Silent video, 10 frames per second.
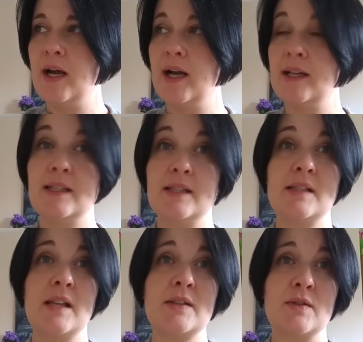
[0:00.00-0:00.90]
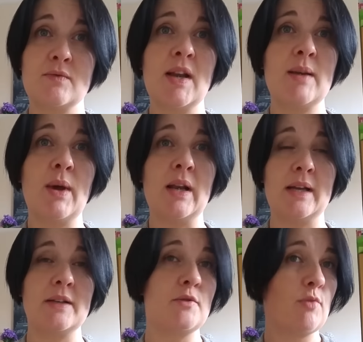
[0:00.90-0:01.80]
And it's lasted really well.
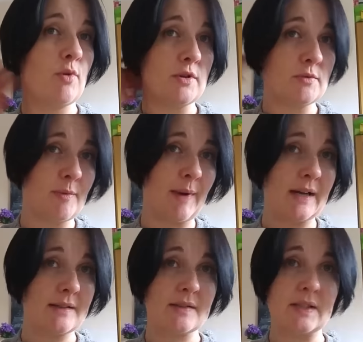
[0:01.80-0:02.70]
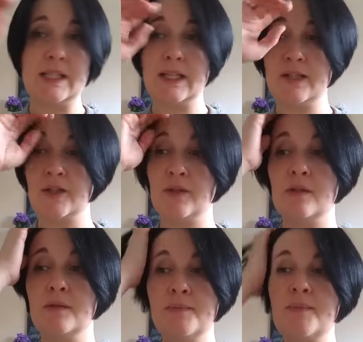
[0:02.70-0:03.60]
I had a number one at the back, took it dead
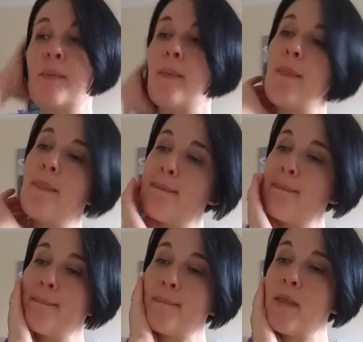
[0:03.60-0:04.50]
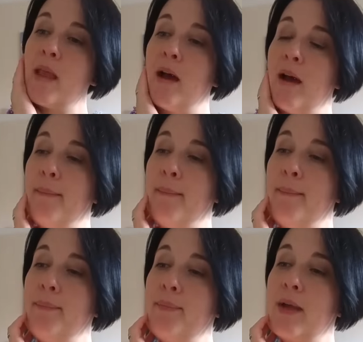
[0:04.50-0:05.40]
short. And
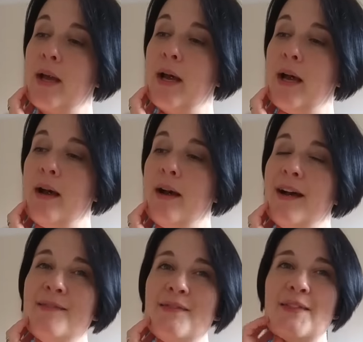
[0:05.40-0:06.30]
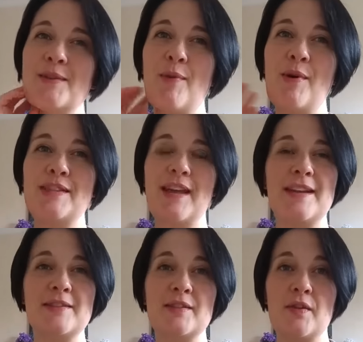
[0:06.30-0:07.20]
the boy's
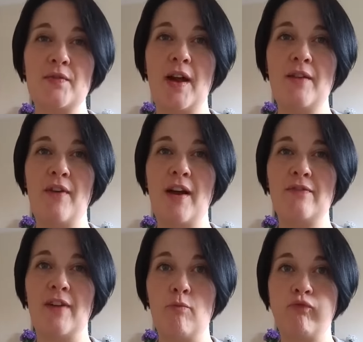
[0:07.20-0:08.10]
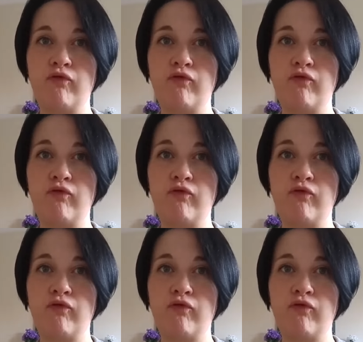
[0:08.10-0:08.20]
hair is fine. Like,